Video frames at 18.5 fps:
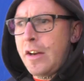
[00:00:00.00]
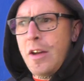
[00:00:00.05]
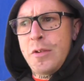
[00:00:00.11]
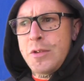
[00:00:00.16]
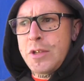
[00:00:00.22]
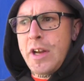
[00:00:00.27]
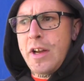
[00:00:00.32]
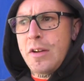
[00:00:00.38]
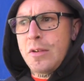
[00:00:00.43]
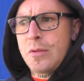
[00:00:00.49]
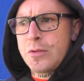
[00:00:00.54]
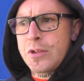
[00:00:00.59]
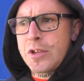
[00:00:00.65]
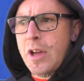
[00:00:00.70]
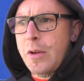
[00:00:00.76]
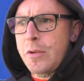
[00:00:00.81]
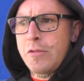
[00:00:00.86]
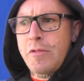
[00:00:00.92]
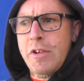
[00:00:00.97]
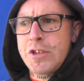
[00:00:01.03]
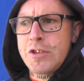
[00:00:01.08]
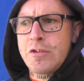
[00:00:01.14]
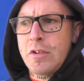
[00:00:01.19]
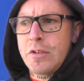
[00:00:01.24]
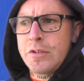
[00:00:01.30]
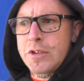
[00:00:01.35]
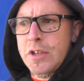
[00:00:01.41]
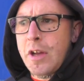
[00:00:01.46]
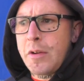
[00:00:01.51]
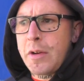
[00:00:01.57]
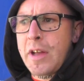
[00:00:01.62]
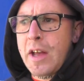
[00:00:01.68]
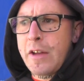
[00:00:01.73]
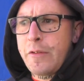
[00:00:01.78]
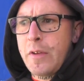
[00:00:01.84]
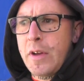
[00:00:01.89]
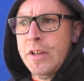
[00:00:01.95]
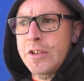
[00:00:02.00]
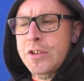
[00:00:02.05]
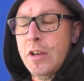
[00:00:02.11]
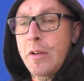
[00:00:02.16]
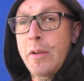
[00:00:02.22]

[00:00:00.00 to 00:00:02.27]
in hotels, go to restaurants, go to cafes.